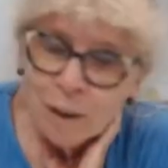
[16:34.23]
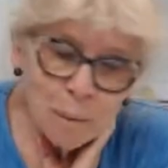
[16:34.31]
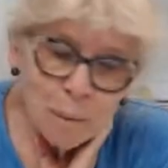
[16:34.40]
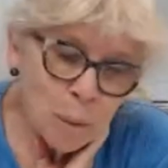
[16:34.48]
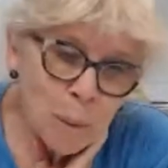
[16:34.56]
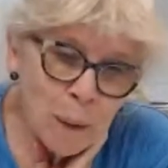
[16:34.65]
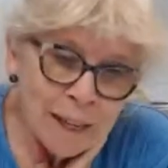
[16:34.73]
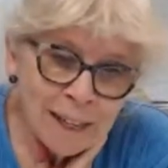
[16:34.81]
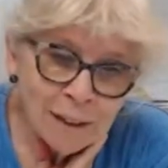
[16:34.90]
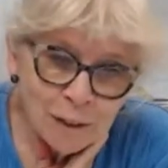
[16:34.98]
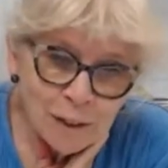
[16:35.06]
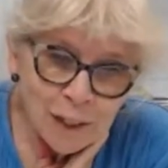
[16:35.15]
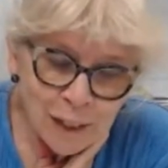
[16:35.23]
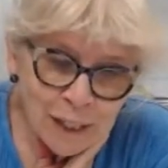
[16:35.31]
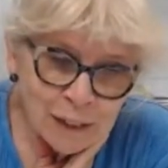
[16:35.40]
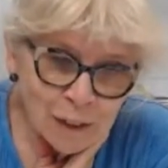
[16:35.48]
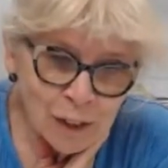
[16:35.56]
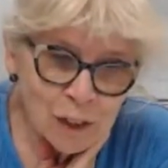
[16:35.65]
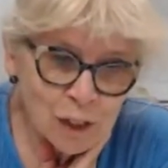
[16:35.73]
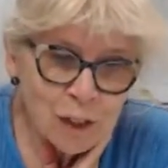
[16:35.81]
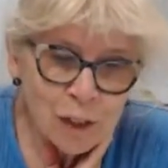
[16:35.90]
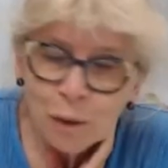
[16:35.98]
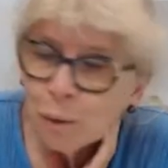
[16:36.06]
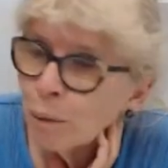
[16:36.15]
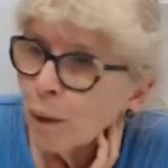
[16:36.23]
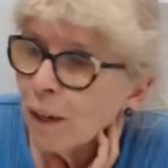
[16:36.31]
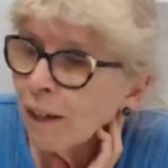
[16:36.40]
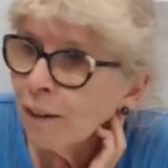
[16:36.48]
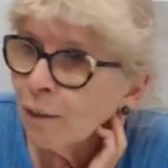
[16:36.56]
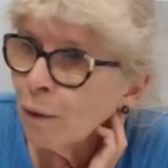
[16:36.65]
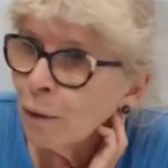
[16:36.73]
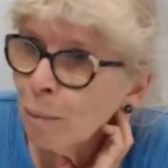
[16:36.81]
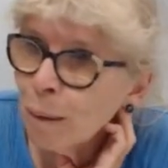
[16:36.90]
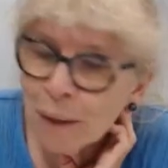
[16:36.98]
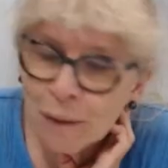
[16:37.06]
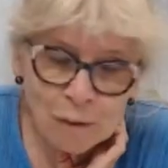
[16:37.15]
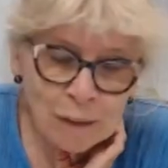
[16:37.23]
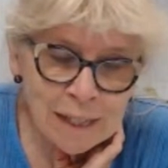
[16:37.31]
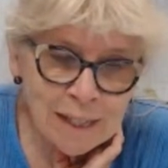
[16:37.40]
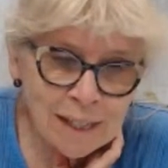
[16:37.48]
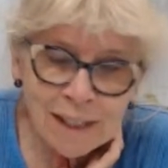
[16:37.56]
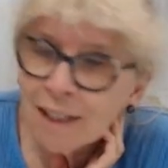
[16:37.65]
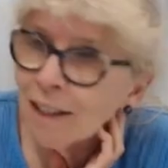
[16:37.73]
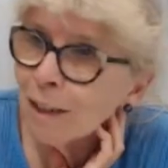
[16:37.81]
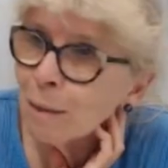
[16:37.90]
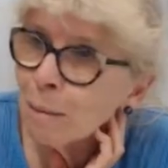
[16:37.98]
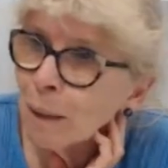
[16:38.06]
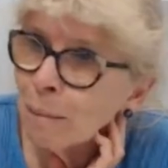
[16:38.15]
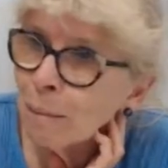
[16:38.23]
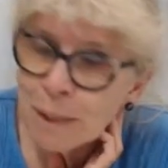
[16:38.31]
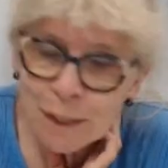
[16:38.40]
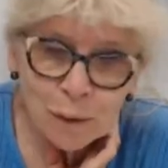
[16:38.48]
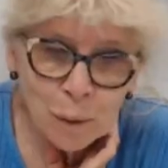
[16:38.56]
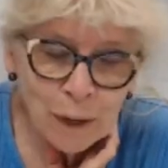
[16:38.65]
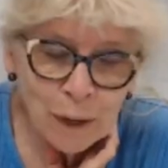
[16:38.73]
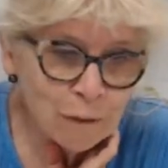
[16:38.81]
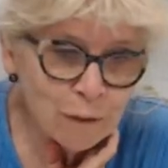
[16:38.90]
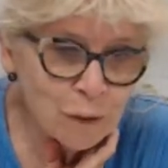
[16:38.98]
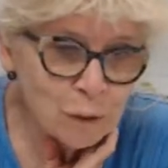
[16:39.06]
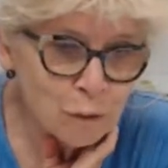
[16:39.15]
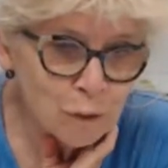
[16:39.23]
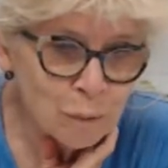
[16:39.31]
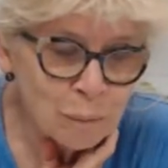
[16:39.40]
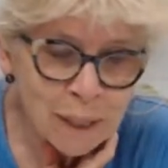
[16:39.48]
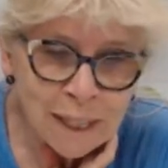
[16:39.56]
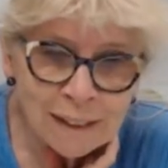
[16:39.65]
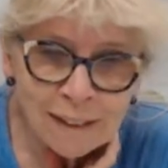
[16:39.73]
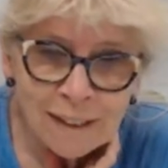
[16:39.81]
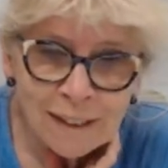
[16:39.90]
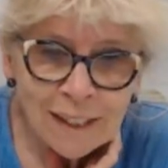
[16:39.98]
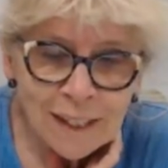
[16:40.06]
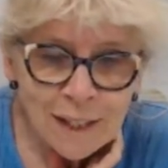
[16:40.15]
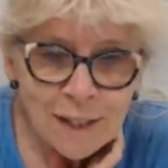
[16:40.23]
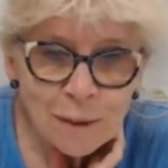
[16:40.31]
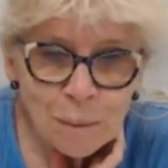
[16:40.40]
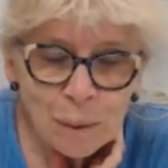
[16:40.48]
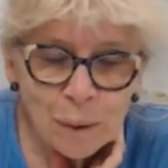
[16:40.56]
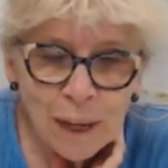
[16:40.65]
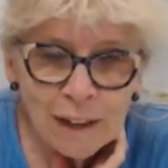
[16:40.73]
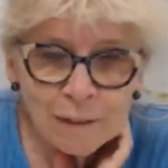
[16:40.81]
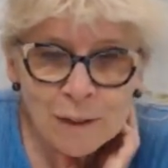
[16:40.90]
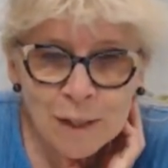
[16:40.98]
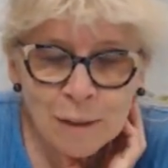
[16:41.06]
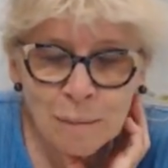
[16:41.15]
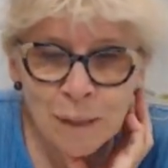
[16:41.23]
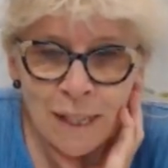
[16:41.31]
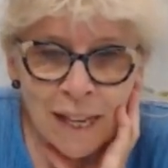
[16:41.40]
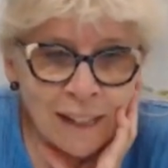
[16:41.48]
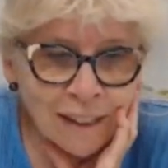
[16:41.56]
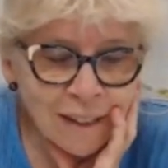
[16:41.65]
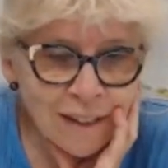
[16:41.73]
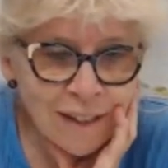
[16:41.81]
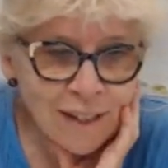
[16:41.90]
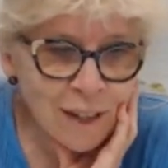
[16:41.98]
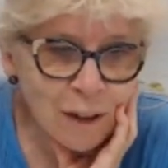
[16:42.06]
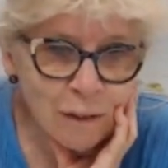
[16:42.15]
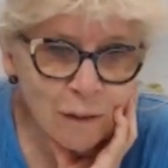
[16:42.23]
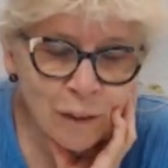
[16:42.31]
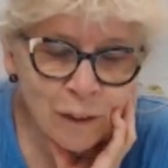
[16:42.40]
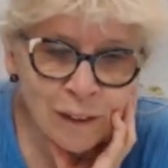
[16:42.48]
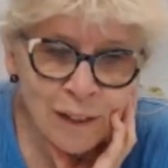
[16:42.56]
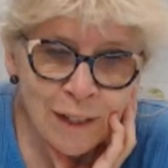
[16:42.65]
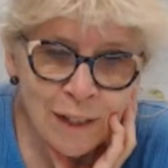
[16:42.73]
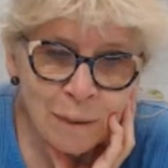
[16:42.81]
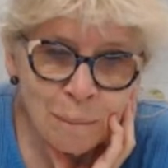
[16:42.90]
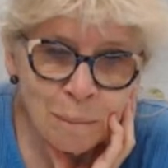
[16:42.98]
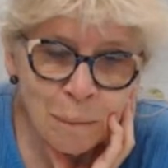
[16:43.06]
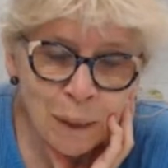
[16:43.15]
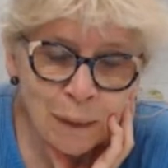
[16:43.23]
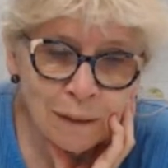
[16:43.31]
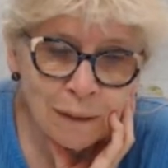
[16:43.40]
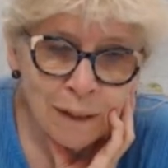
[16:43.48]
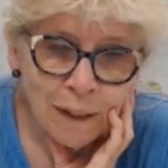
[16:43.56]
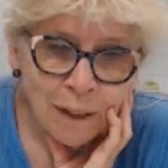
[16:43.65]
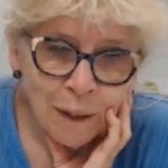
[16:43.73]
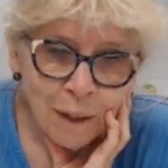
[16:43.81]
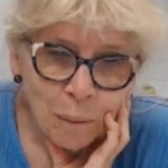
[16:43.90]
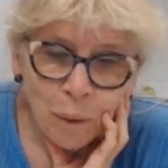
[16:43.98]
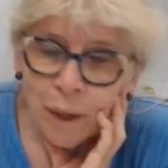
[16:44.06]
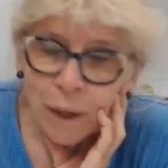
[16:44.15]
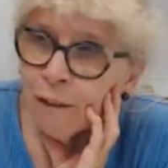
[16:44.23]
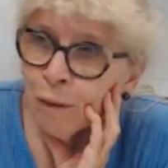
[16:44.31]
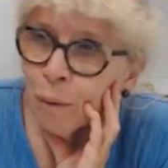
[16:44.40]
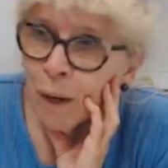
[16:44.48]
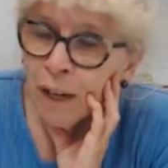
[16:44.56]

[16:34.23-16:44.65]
We went out to lunch, so I don't know about the rest of the guys, but I'm still quite full from that. So we'll have some salad stuff and some whatever.